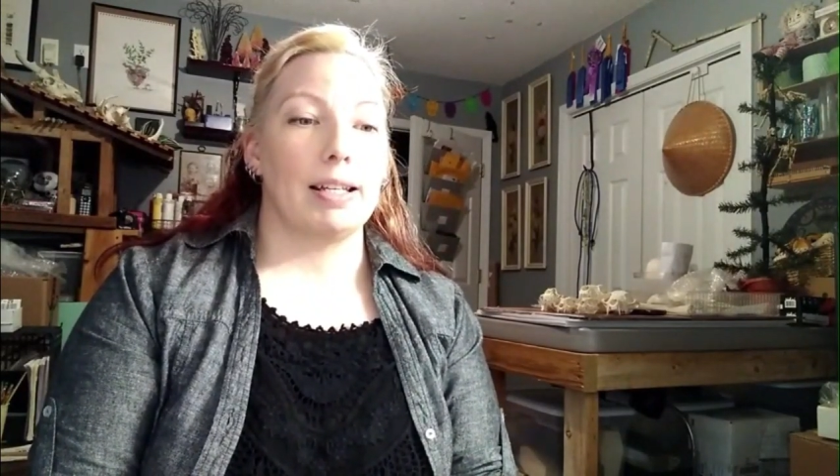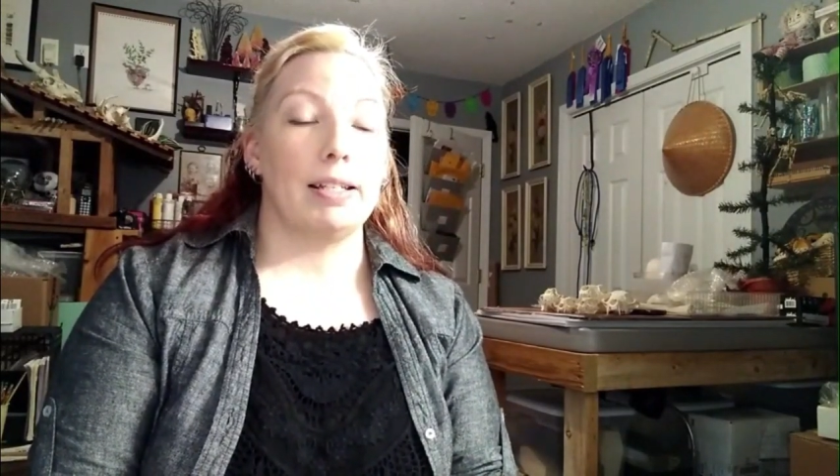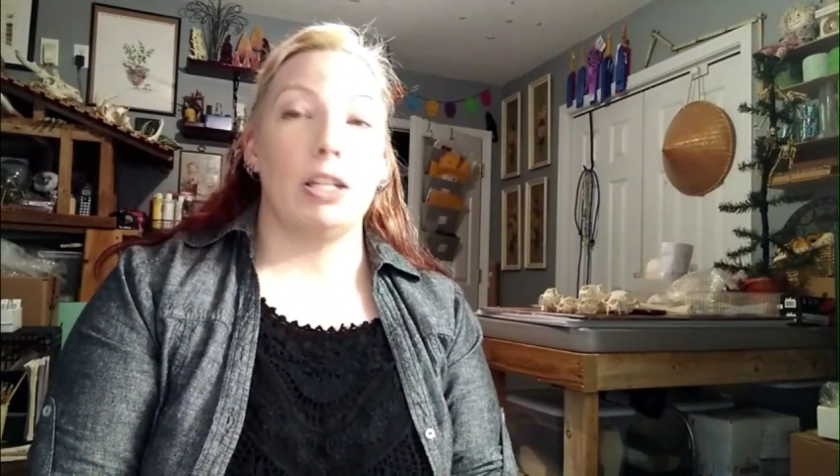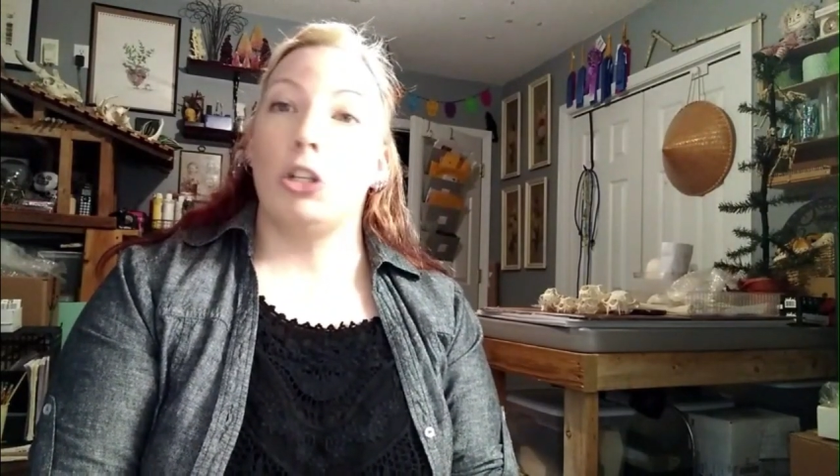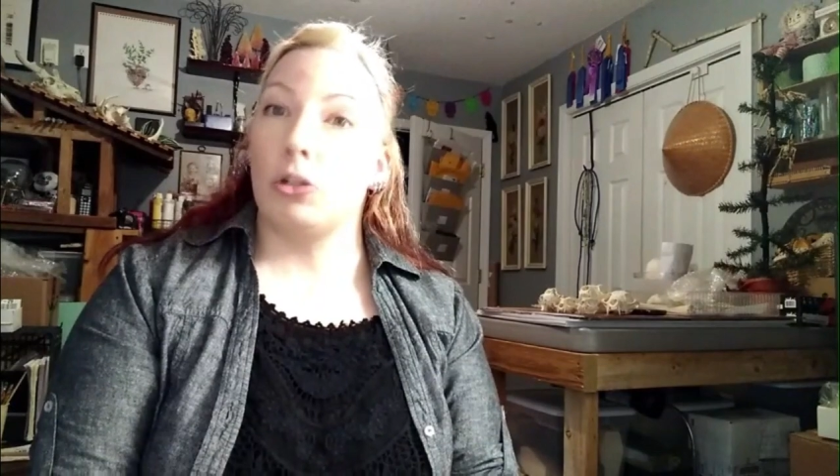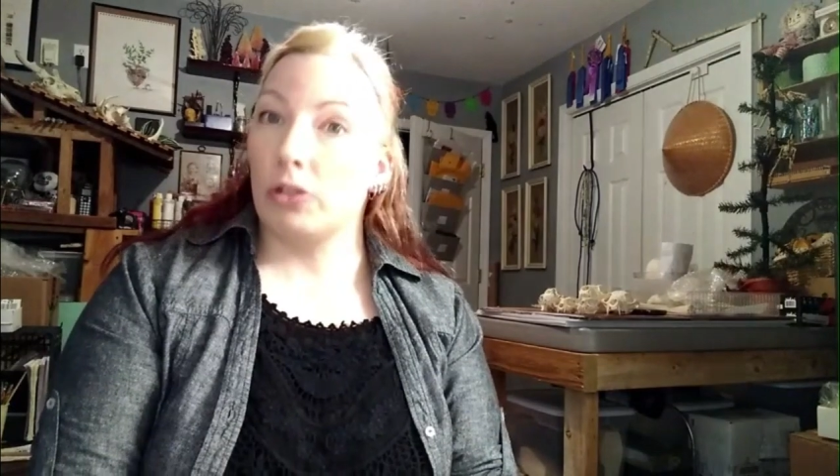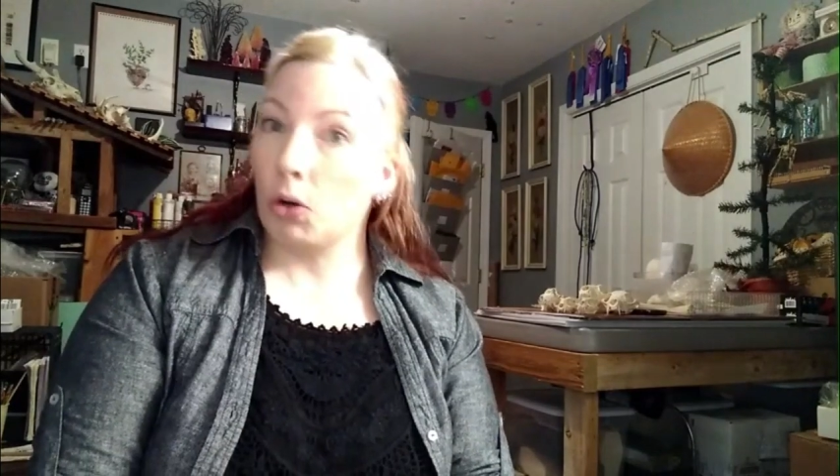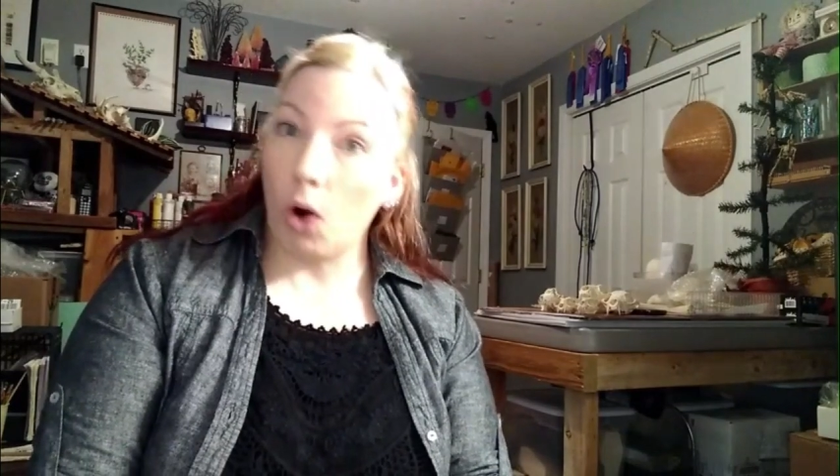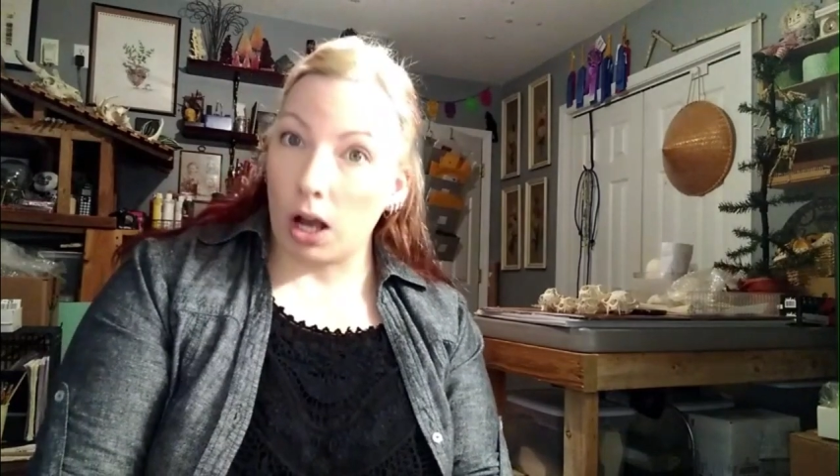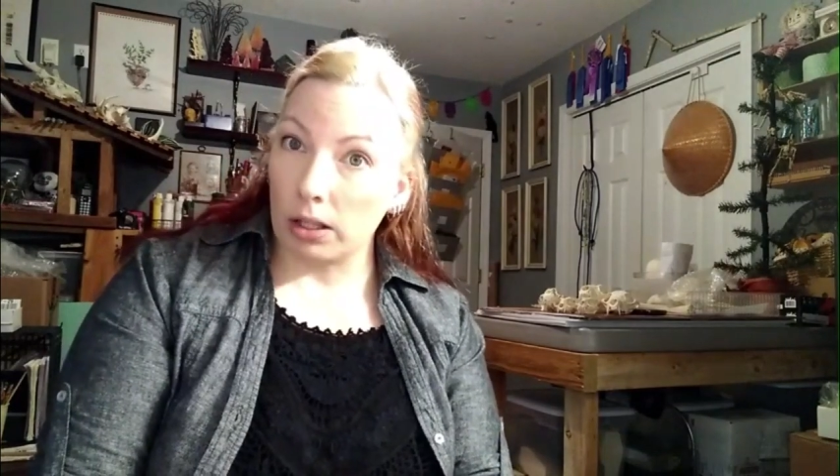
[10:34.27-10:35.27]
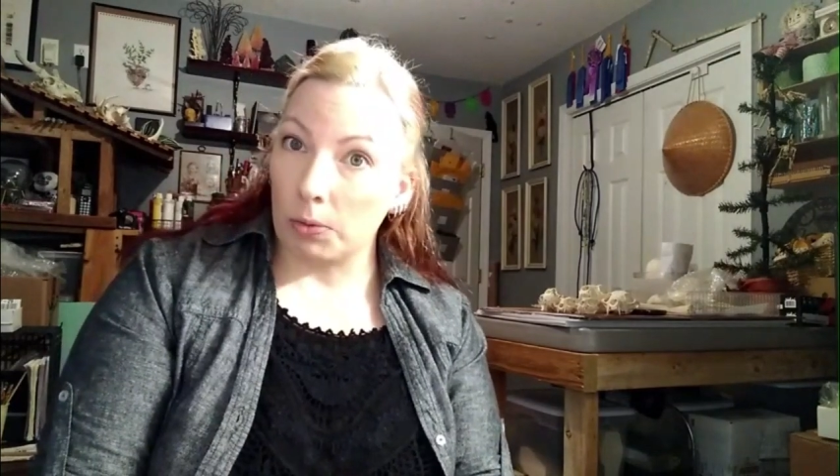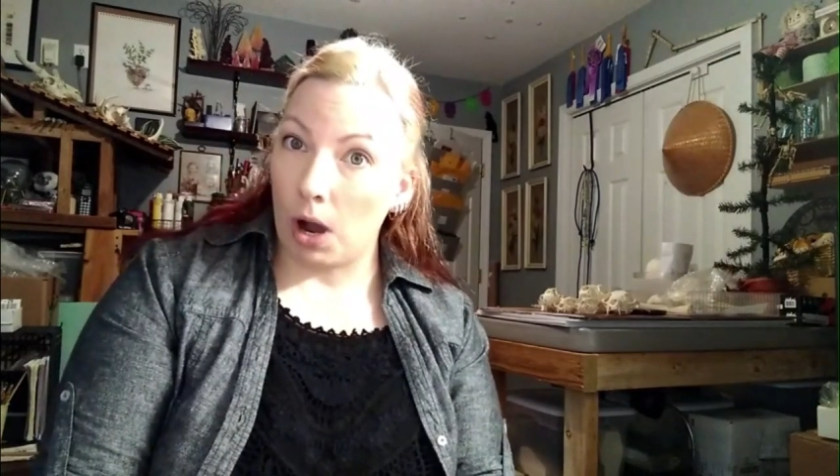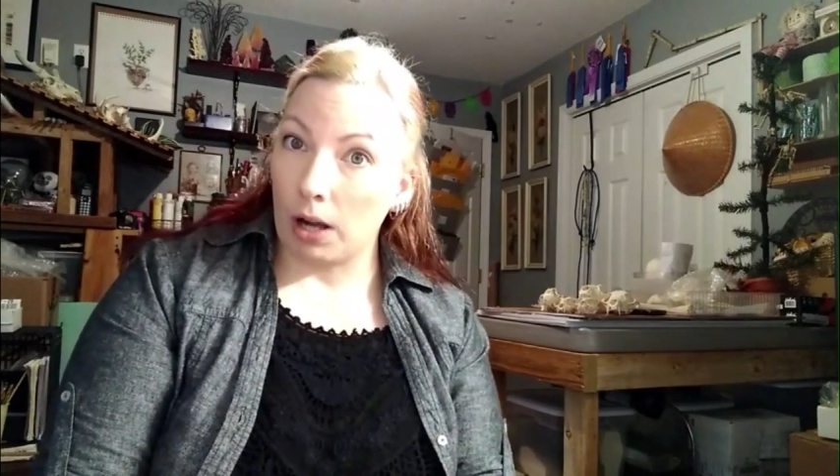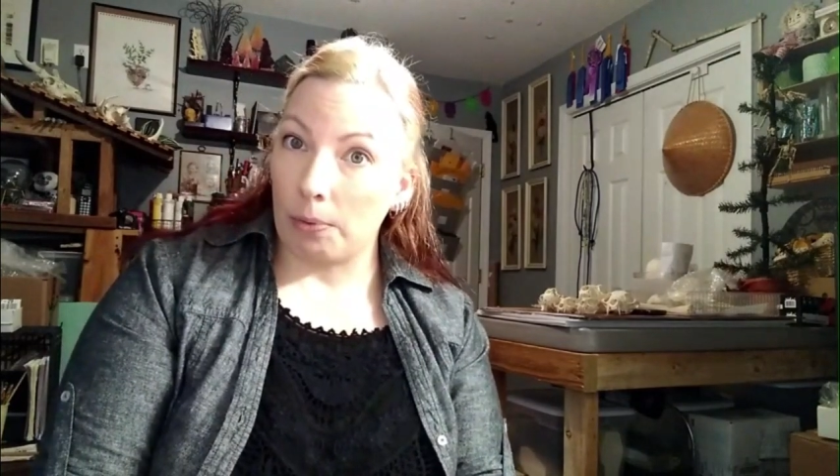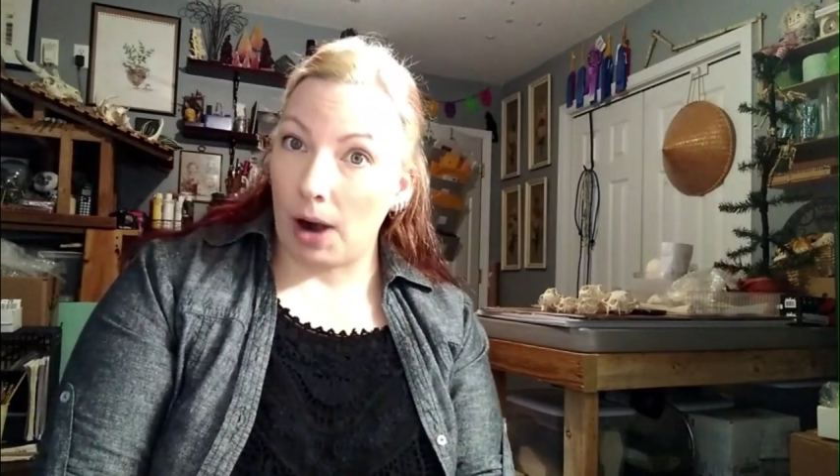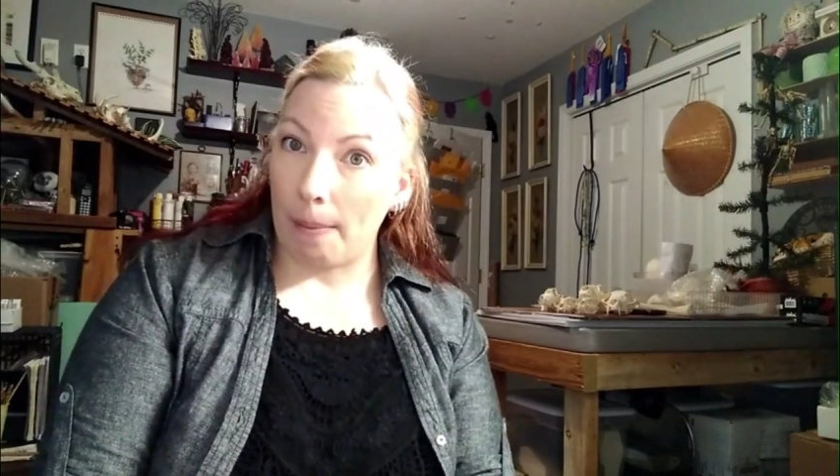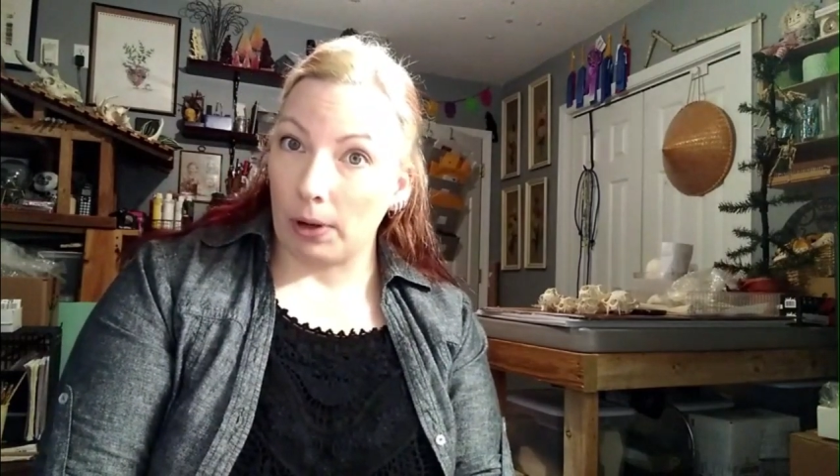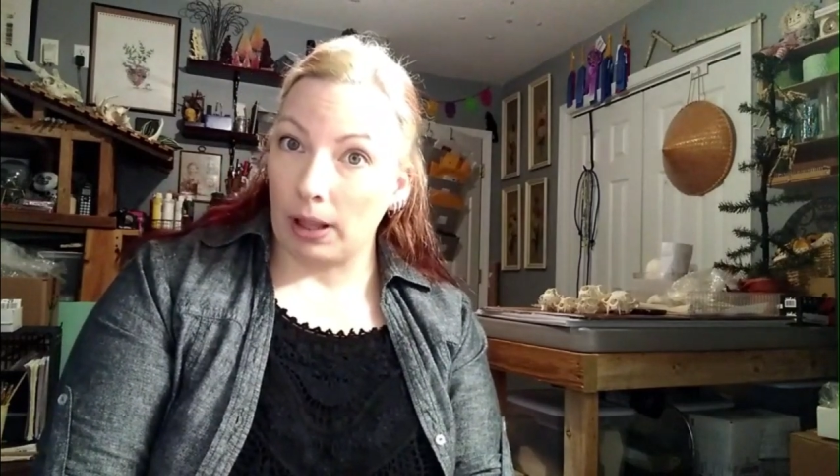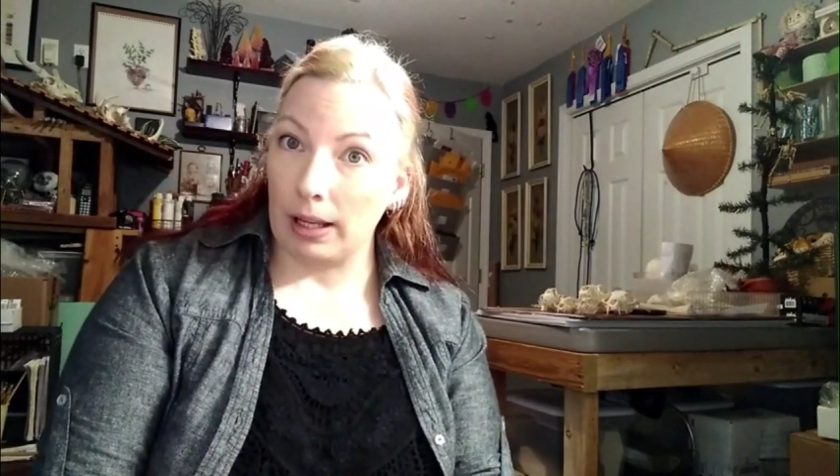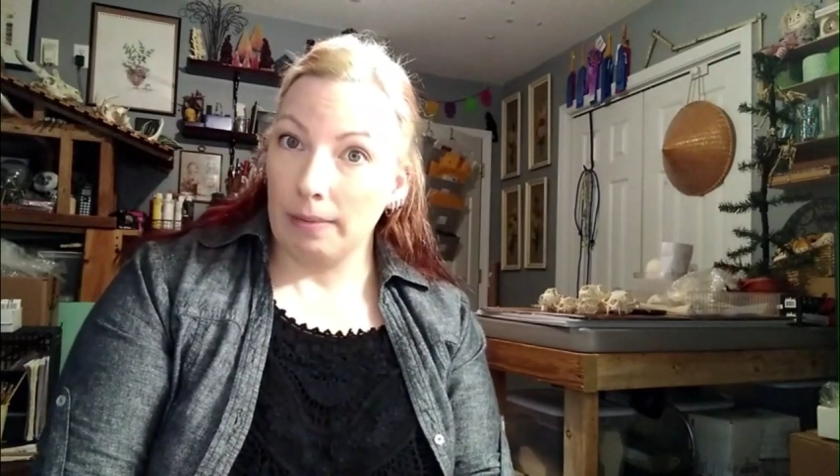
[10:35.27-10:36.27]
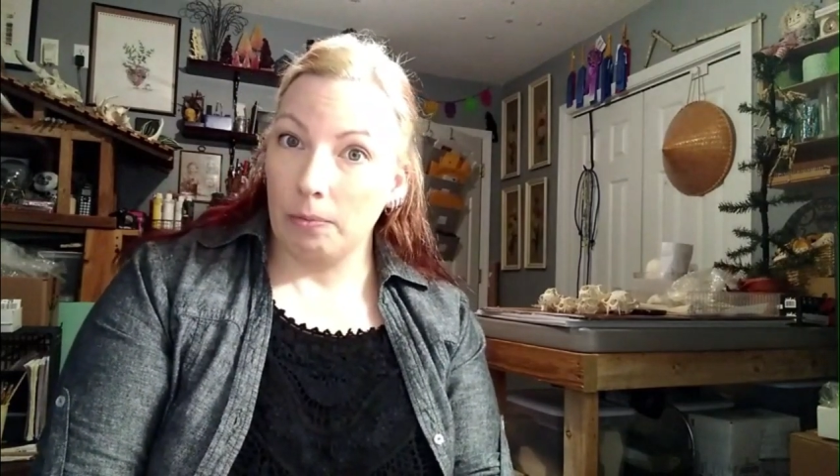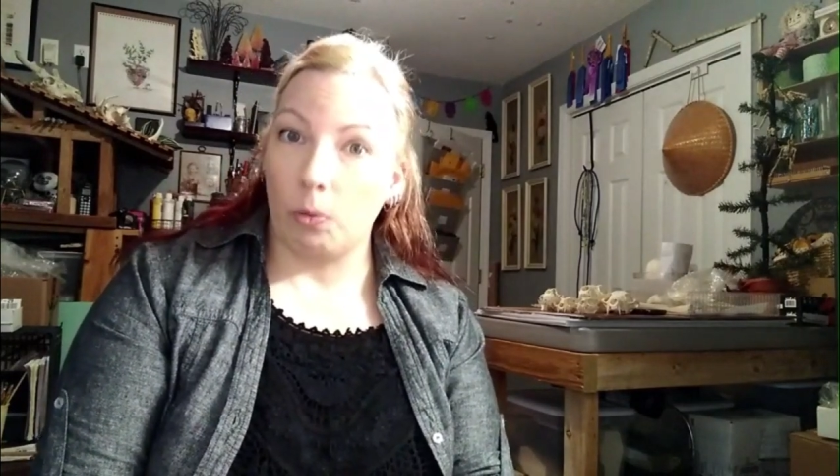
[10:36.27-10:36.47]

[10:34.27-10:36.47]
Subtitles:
didn't use the crosswalk properly